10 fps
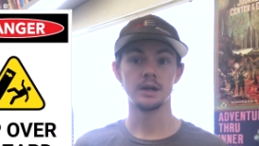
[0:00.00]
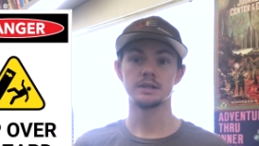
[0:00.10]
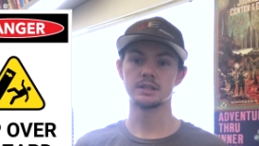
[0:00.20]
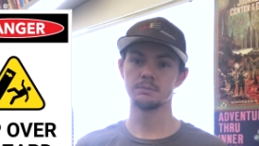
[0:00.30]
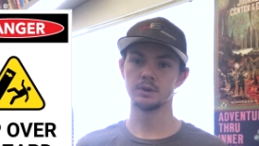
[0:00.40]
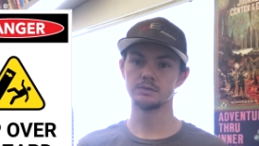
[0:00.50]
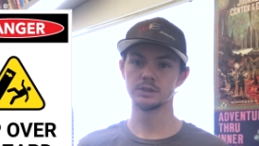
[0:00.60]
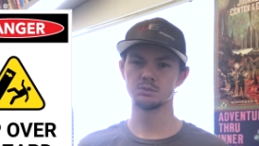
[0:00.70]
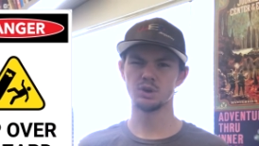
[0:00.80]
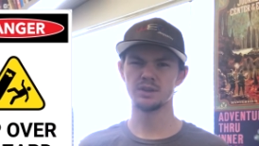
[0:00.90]
Tip over
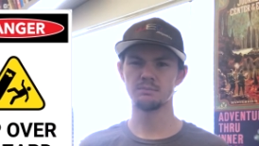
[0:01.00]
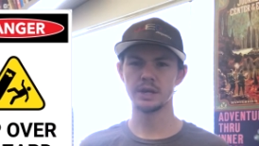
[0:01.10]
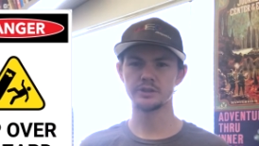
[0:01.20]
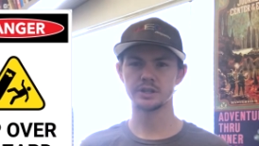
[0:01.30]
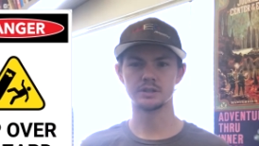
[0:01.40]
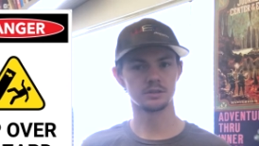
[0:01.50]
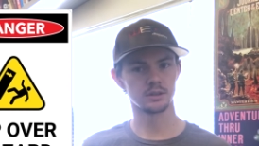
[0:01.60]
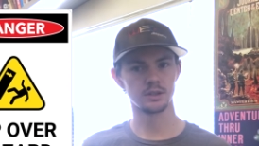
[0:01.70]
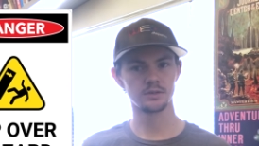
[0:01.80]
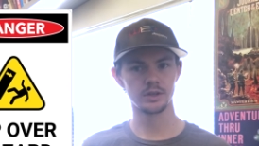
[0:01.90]
is one of the major
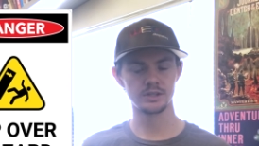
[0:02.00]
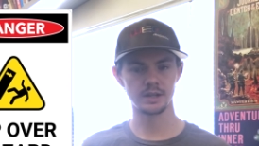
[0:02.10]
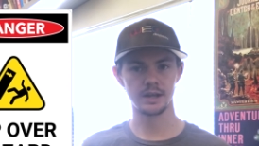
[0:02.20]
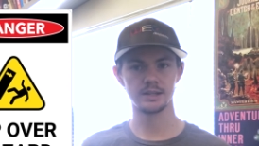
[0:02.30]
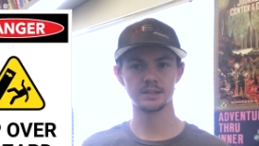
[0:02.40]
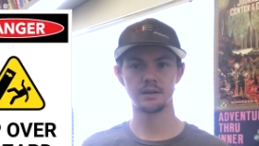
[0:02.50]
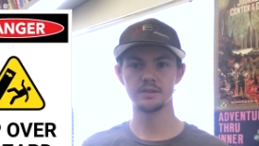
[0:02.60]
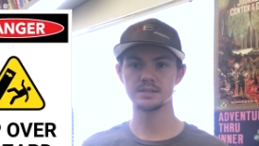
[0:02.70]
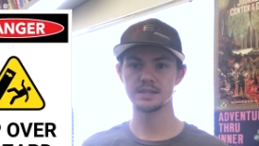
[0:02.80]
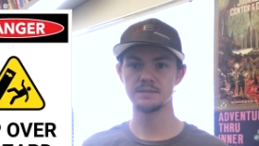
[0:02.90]
concerns for designing some of
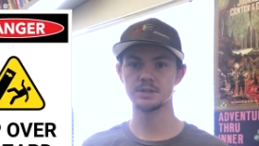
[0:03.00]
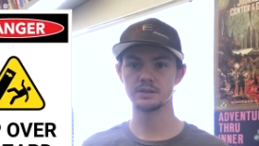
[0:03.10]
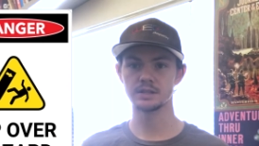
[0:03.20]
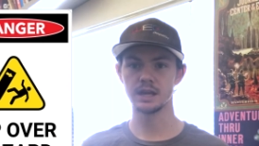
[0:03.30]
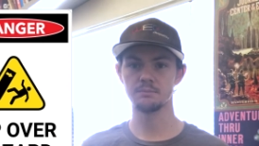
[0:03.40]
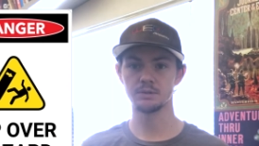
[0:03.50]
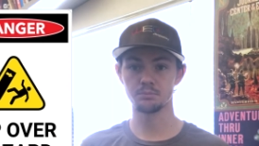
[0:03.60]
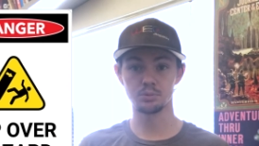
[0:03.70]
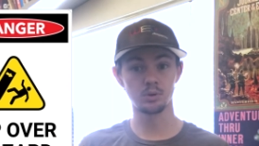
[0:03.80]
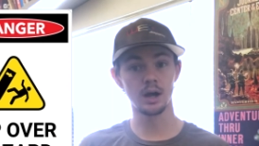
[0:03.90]
these themed entertainment
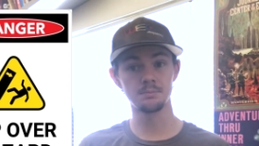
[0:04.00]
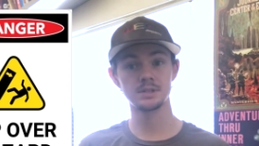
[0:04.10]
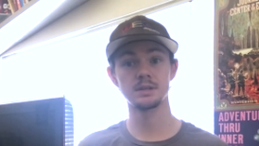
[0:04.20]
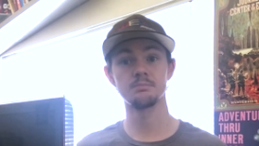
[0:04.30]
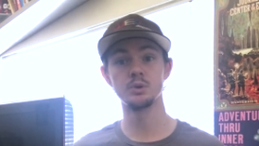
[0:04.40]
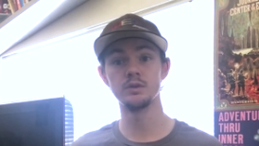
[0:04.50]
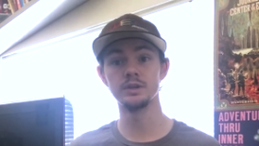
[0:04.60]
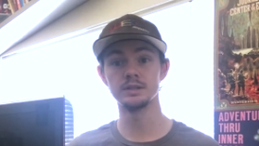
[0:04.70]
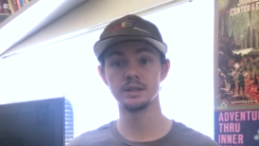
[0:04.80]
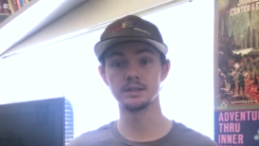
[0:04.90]
props that move
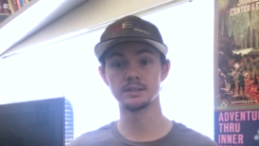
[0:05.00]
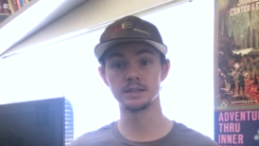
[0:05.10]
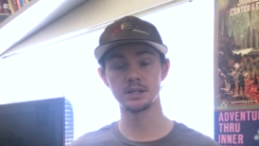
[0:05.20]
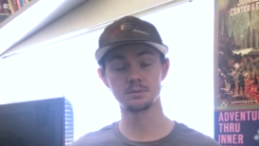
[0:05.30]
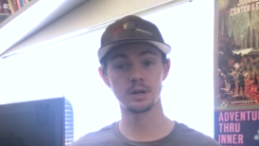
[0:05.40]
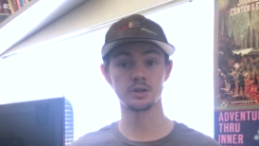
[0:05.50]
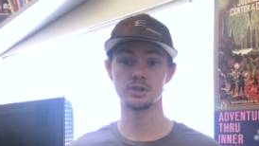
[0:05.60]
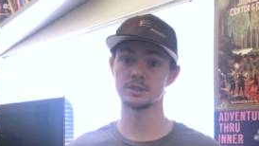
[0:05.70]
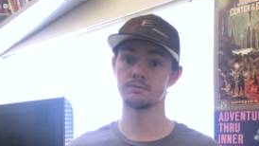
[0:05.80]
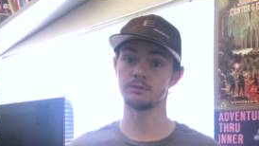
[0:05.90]
in stage
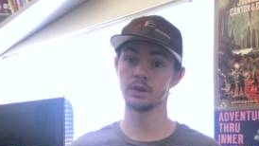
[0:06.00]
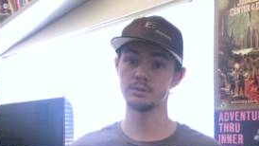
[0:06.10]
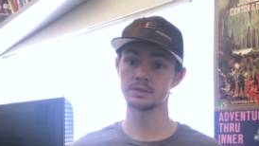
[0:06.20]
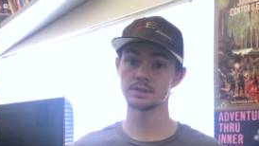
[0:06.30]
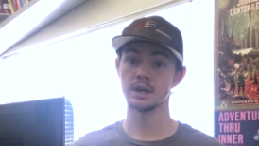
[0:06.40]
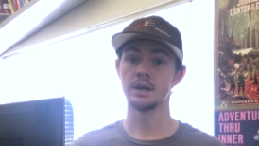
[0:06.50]
productions and floats.